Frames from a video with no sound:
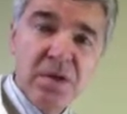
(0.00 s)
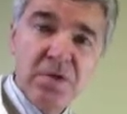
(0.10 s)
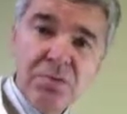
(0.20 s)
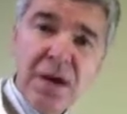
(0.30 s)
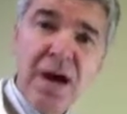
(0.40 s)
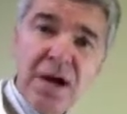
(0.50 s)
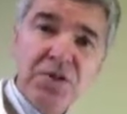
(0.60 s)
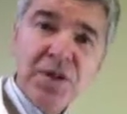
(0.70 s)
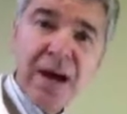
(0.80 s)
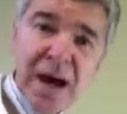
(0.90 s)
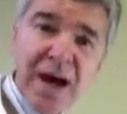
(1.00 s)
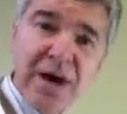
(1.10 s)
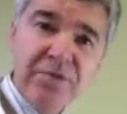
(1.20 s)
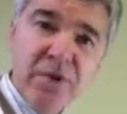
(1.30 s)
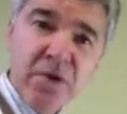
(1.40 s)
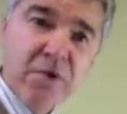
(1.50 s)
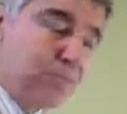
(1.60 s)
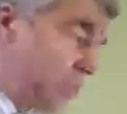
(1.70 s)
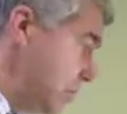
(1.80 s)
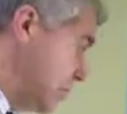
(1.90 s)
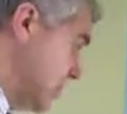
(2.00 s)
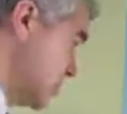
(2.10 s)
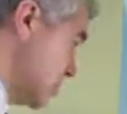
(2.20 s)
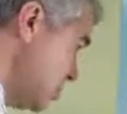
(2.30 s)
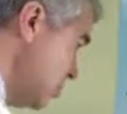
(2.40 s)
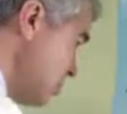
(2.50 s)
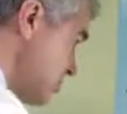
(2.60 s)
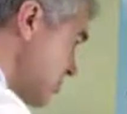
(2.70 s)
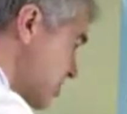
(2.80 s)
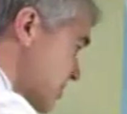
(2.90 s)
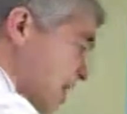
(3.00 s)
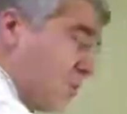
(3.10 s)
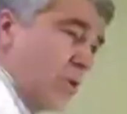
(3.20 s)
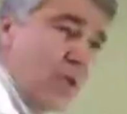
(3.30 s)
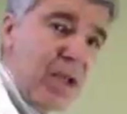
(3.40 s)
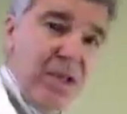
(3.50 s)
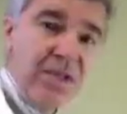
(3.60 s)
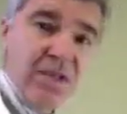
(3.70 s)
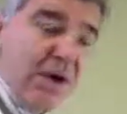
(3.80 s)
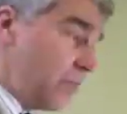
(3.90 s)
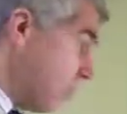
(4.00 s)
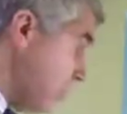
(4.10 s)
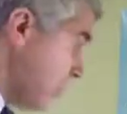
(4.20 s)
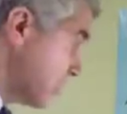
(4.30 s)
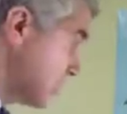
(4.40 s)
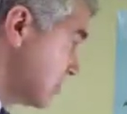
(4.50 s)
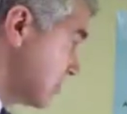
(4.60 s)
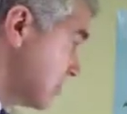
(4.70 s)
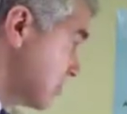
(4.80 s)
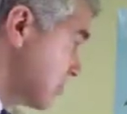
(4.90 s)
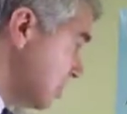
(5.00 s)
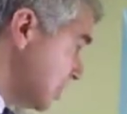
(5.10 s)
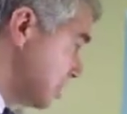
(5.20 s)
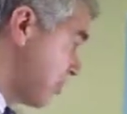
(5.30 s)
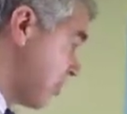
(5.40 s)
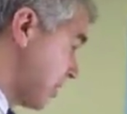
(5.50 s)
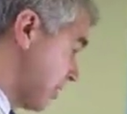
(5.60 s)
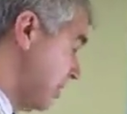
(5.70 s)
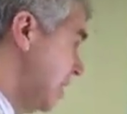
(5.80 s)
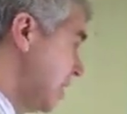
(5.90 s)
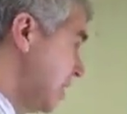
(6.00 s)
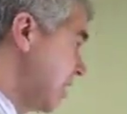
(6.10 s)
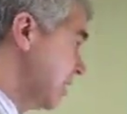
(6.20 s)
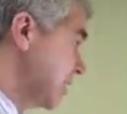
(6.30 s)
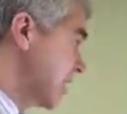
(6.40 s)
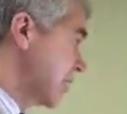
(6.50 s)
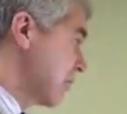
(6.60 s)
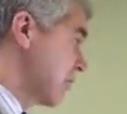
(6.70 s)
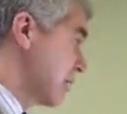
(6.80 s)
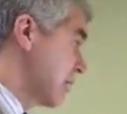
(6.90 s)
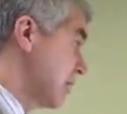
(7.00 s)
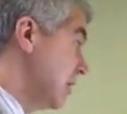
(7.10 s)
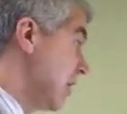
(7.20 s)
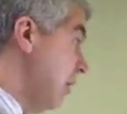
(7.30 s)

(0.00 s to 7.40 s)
You may actually have autoimmunity to the thyroid gland itself, or to the transporting of the thyroid gland,